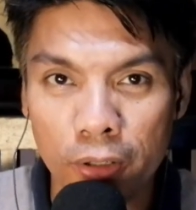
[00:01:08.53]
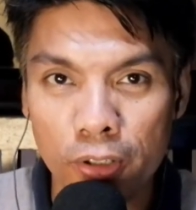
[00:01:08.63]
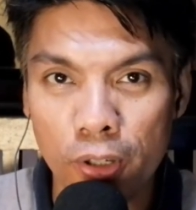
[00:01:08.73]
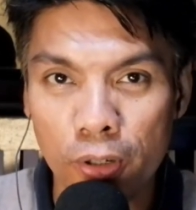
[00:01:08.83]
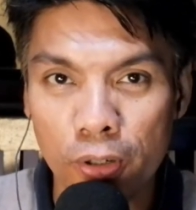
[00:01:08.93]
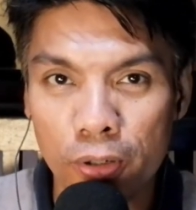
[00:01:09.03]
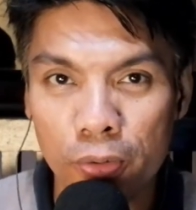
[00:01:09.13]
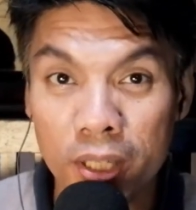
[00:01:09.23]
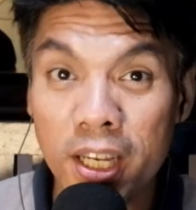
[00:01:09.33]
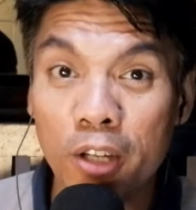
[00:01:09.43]
So
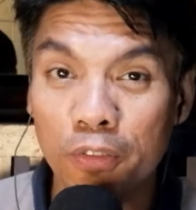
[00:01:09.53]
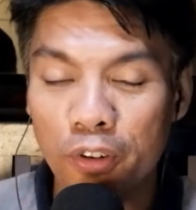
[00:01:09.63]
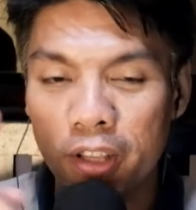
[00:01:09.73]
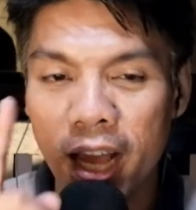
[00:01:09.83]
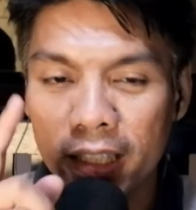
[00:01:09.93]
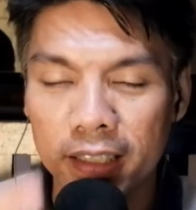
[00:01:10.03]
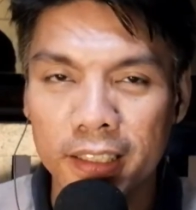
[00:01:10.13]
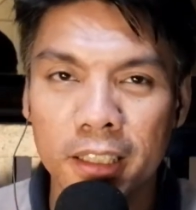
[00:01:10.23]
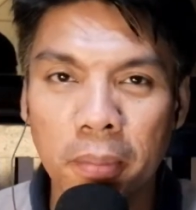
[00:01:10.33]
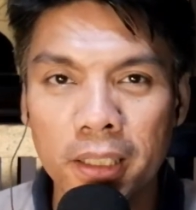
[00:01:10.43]
watch out for that,
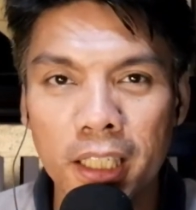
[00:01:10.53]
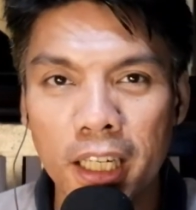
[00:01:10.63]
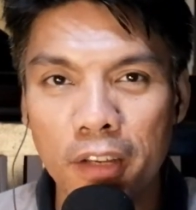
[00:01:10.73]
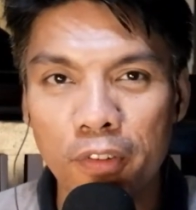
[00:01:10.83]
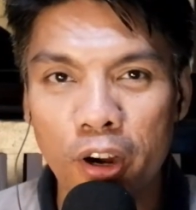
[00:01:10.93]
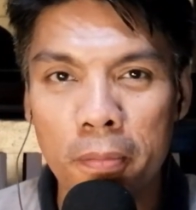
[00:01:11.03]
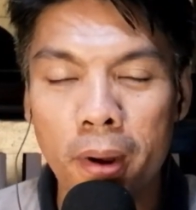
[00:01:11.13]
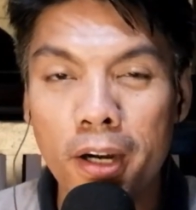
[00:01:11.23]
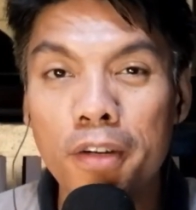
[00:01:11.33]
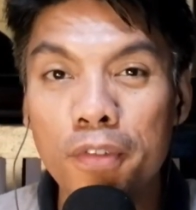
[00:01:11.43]
especially if you're a
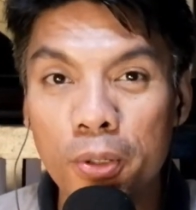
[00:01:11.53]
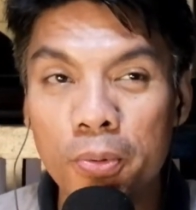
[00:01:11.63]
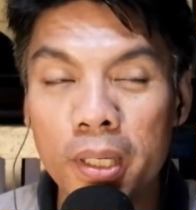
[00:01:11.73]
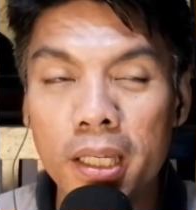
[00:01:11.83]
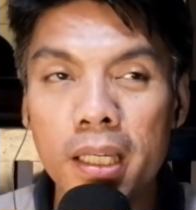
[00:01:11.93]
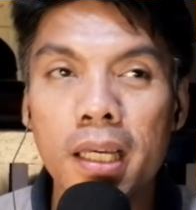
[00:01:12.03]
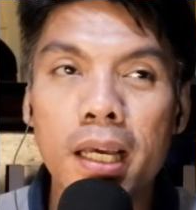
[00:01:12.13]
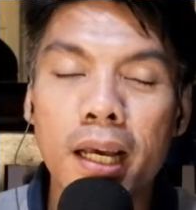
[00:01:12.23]
bar reviewee,